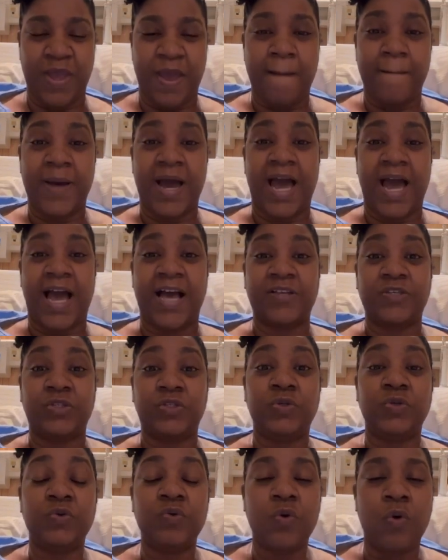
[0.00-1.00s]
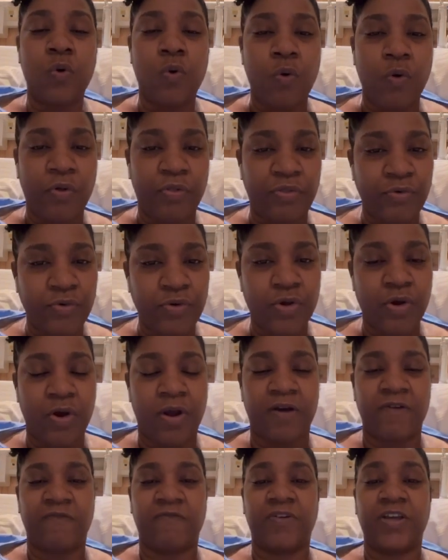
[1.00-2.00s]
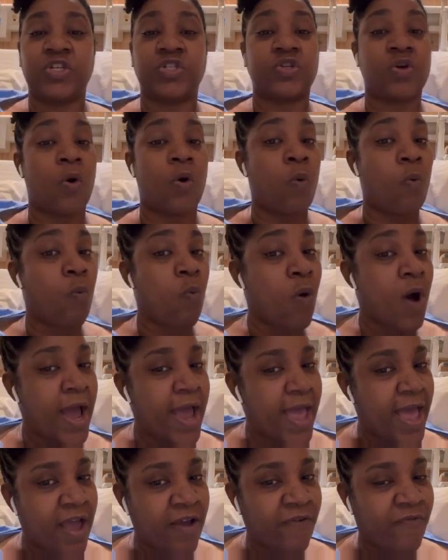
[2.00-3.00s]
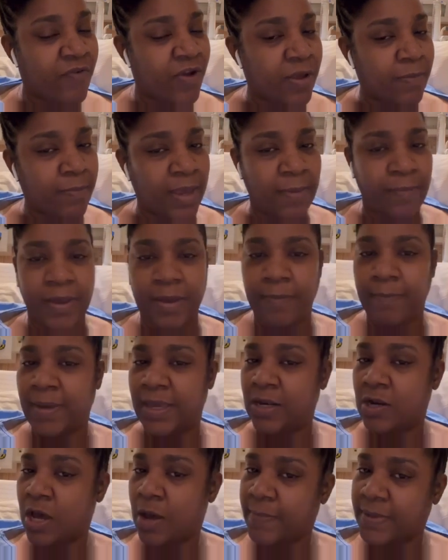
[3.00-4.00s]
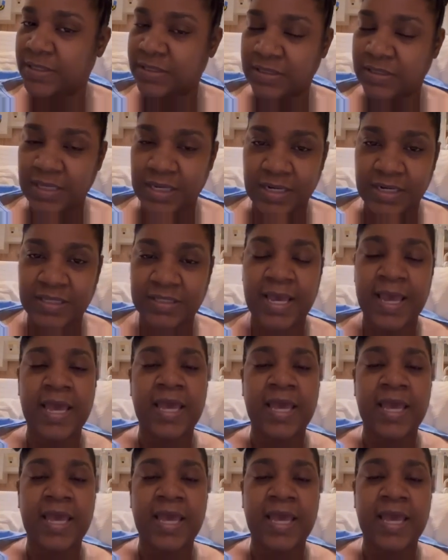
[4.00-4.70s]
But as you go through your affliction, whatever it may not be sickness,